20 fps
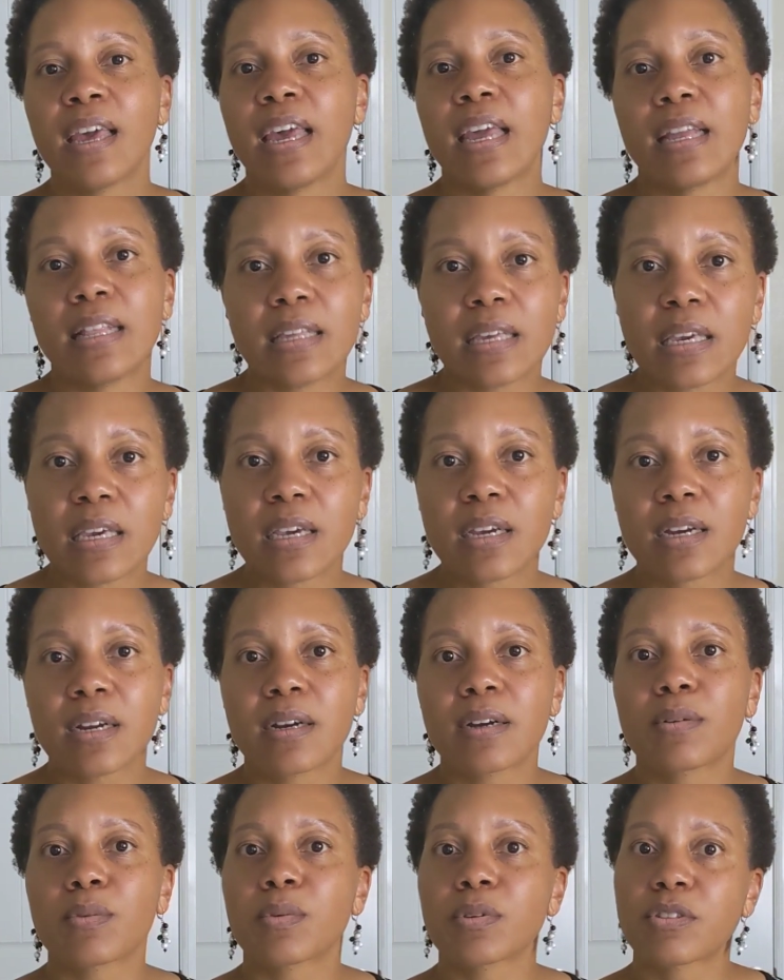And
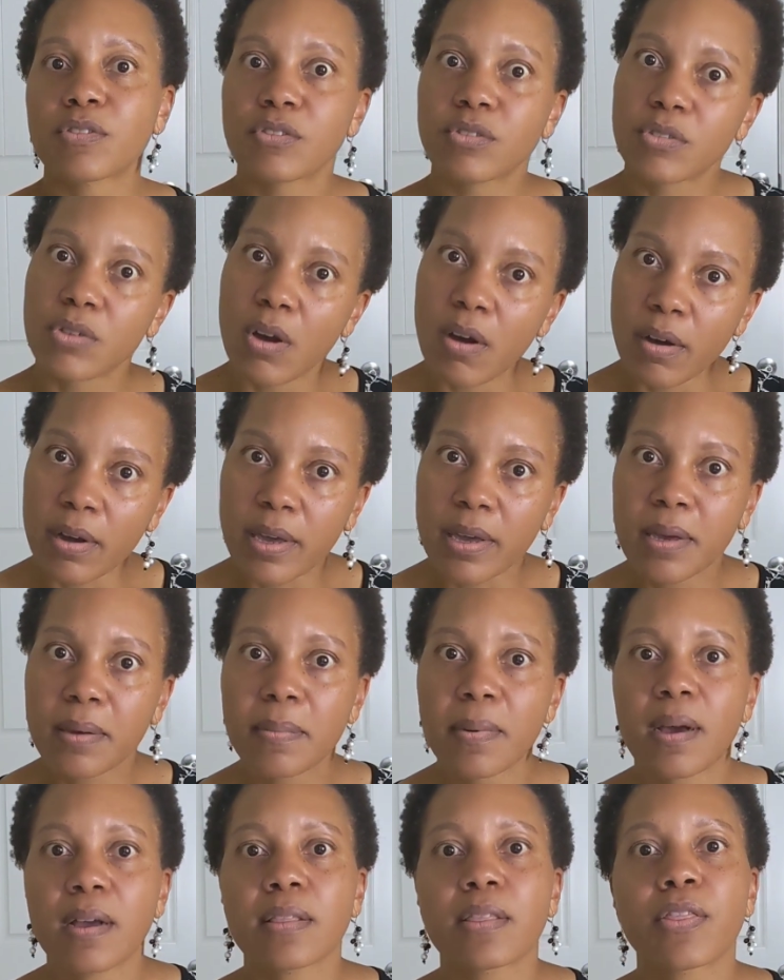here we're talking
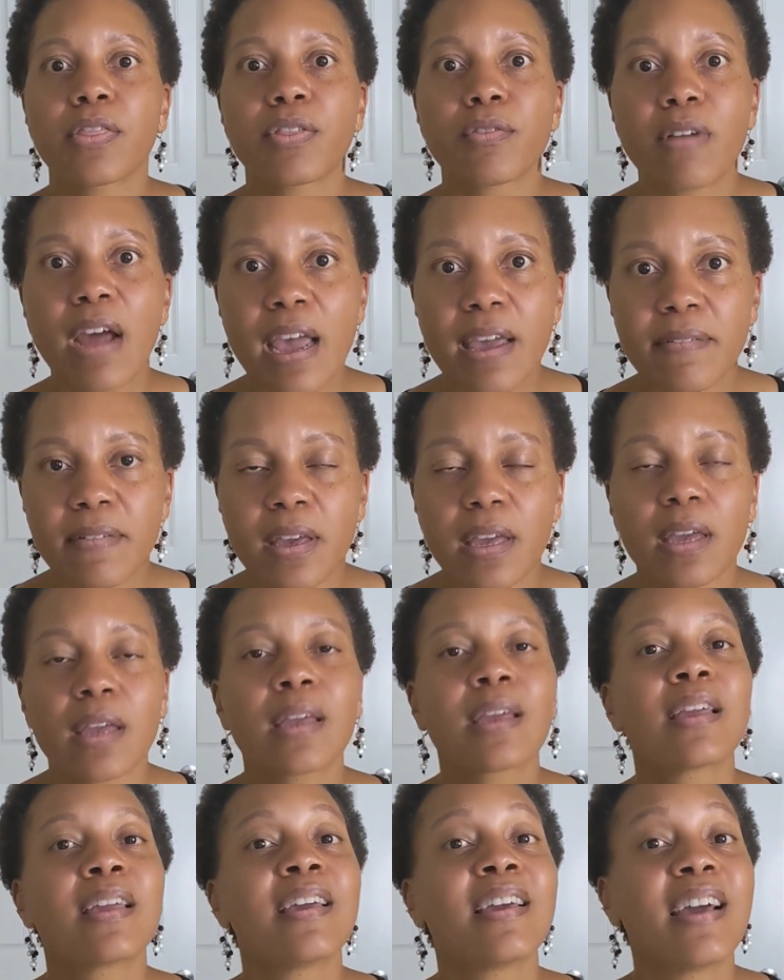about
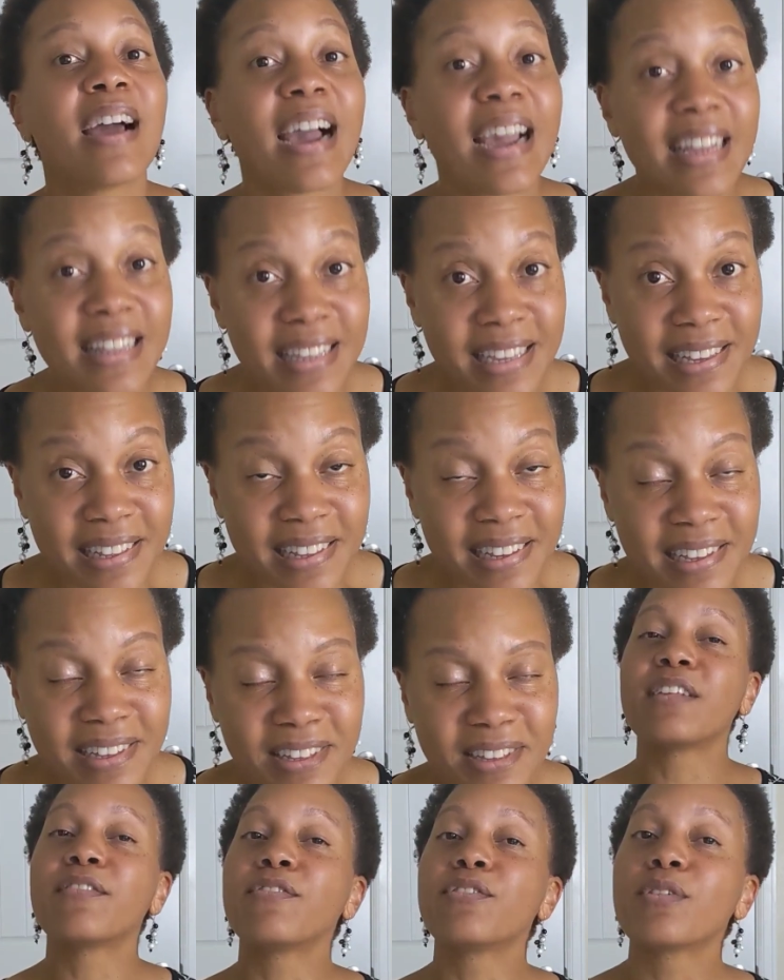thriving ideally.
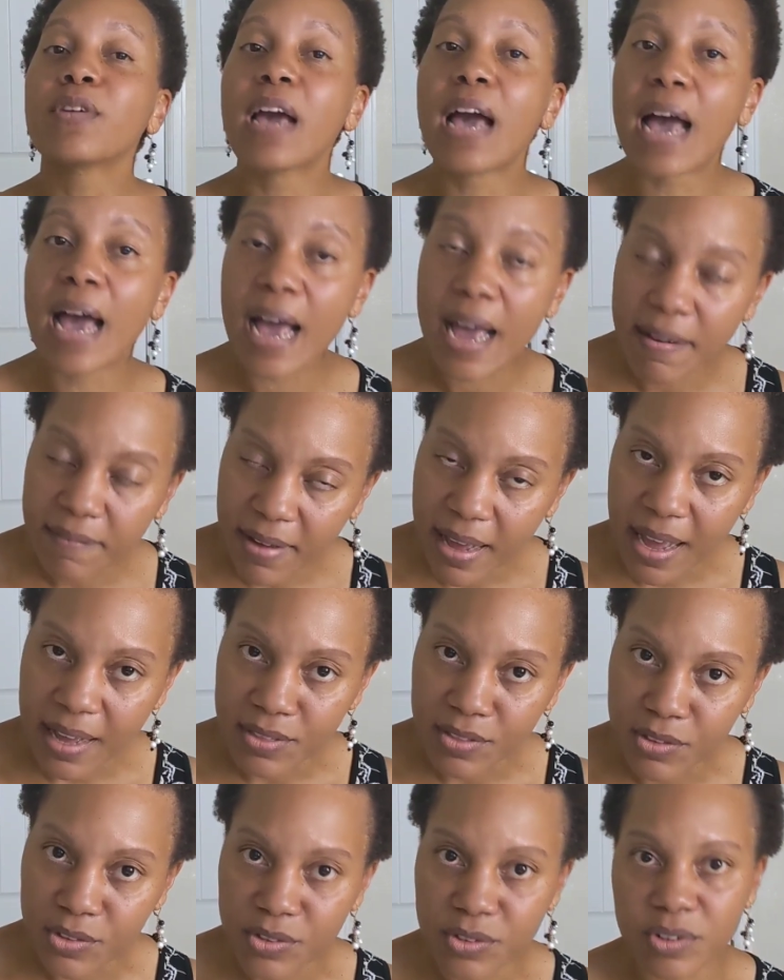And if you have
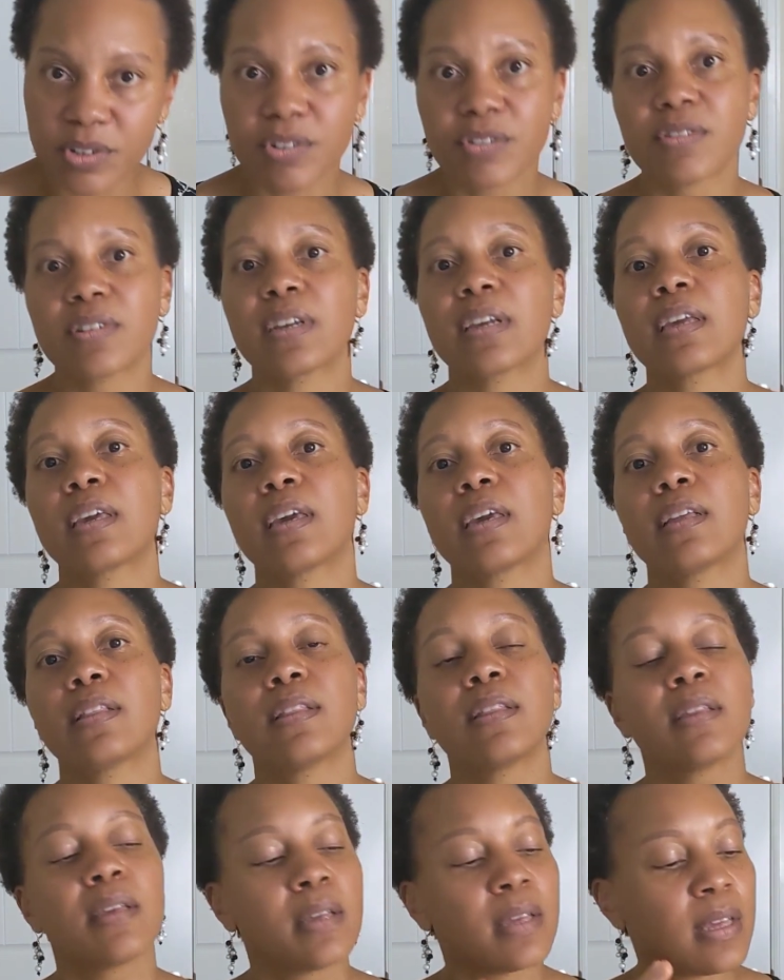had the surgery,
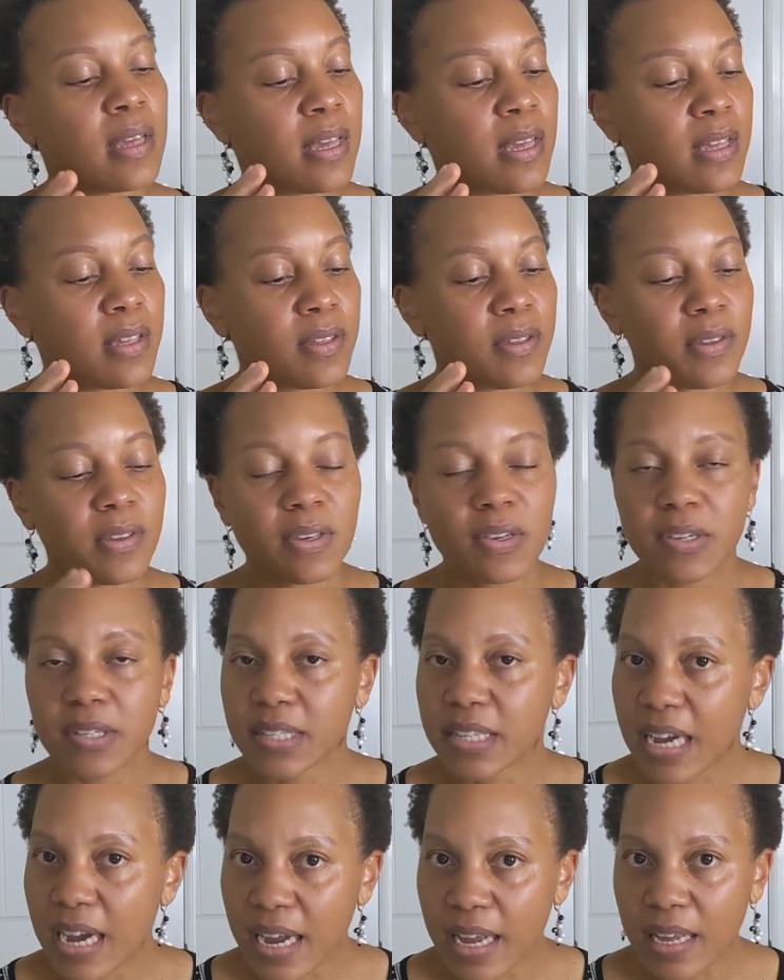again, your
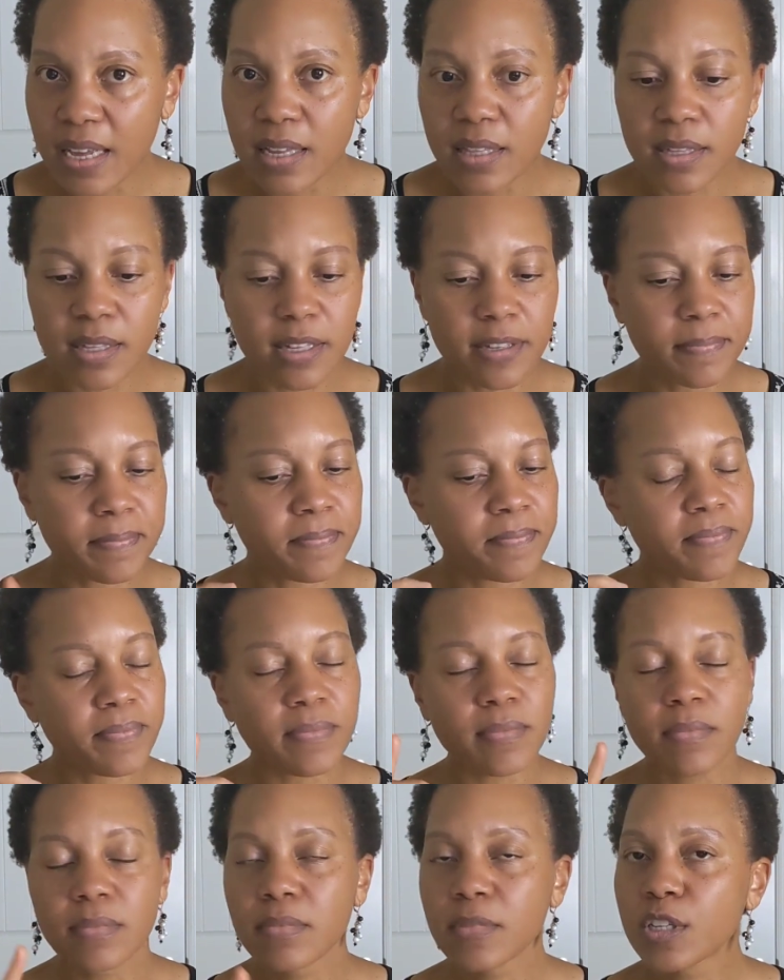diet,
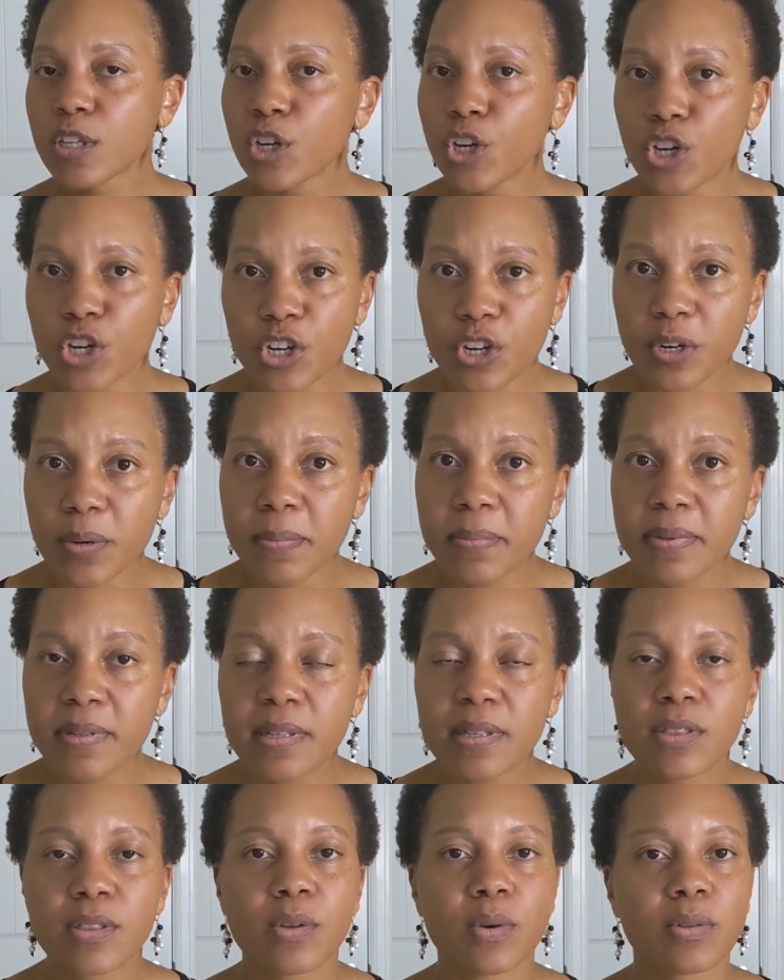
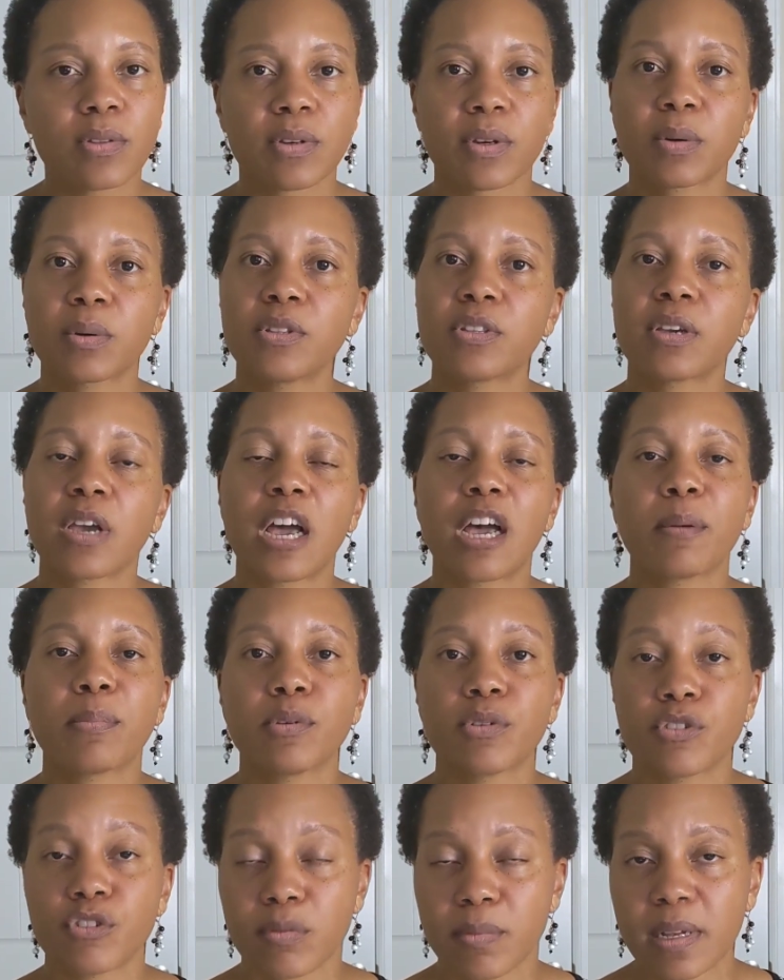herbs, those are going to
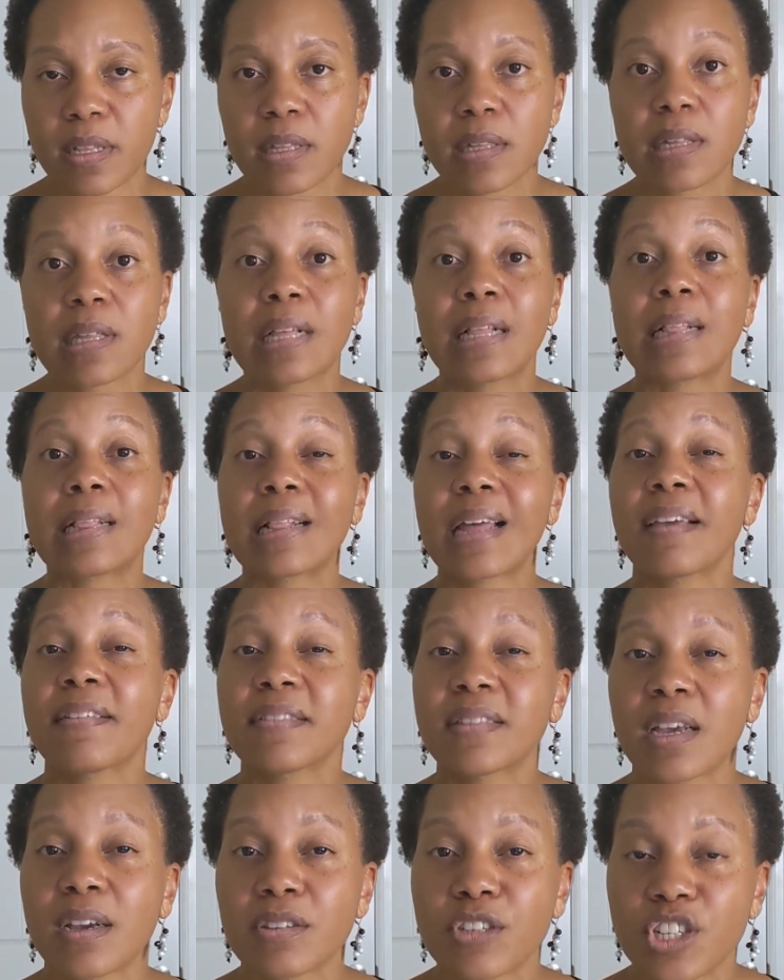help you tremendously.
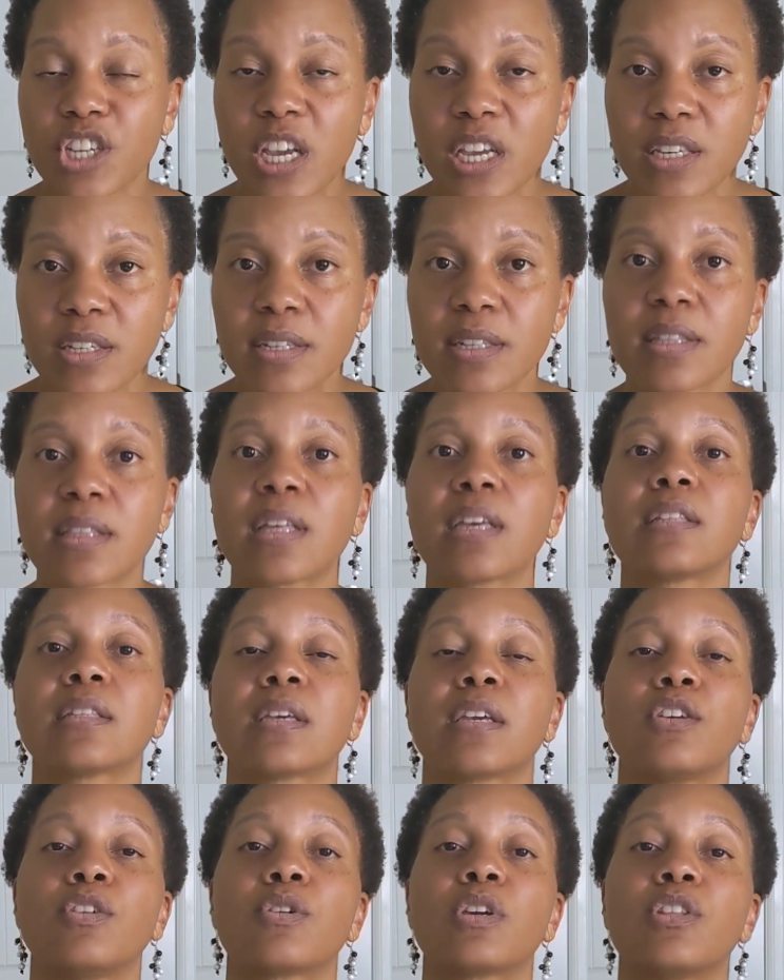Lifestyle changes,
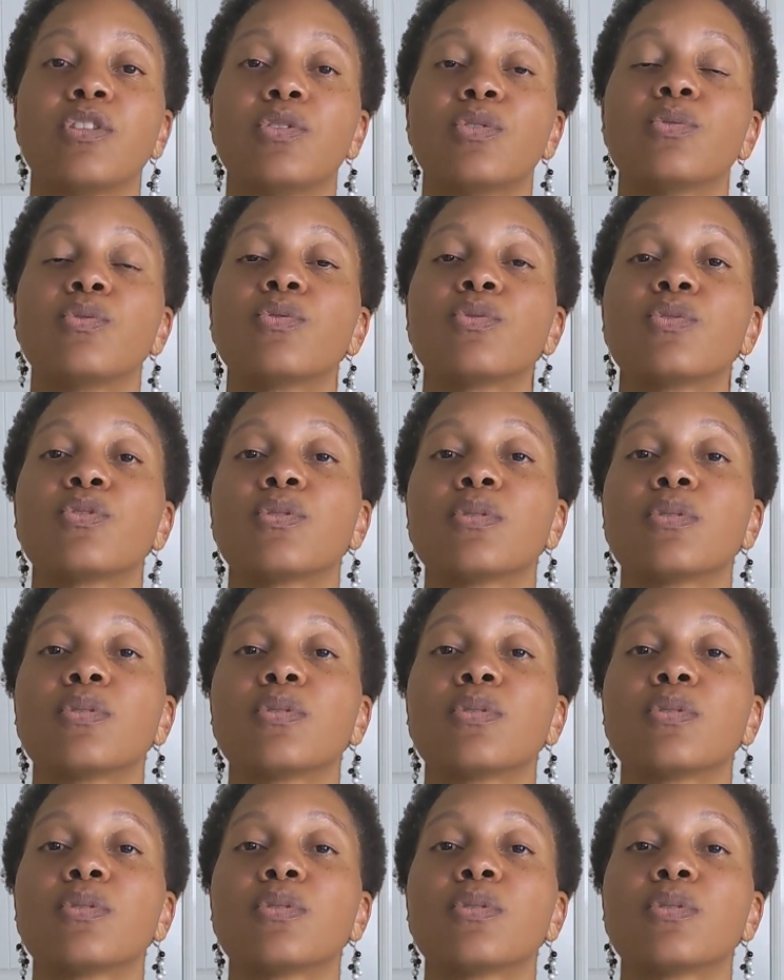things that you can do